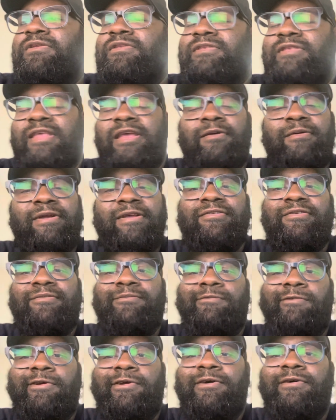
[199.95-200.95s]
serious
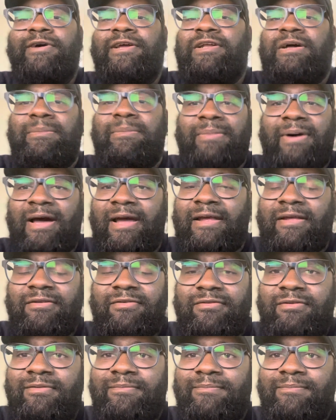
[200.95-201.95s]
and real and unbiased.